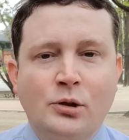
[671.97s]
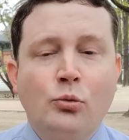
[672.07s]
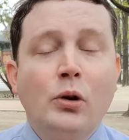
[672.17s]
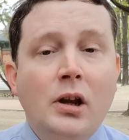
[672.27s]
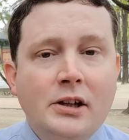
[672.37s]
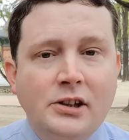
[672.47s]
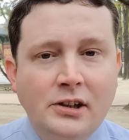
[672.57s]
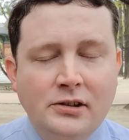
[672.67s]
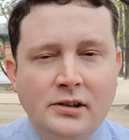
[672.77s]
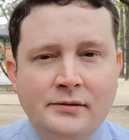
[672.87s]

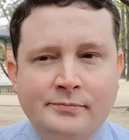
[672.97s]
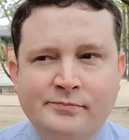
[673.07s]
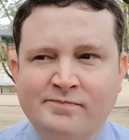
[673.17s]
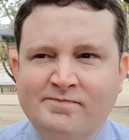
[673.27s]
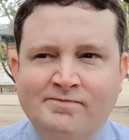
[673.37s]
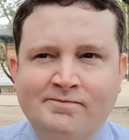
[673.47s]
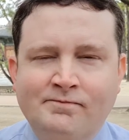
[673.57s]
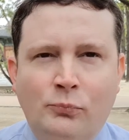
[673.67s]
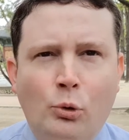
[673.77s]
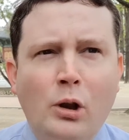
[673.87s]
Reluctant.
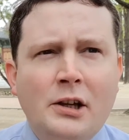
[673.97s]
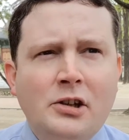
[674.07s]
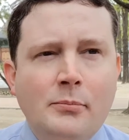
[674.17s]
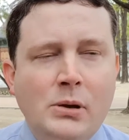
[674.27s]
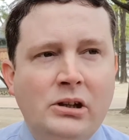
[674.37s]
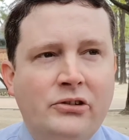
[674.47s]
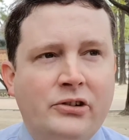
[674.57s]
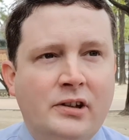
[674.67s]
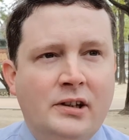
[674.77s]
Reluctant means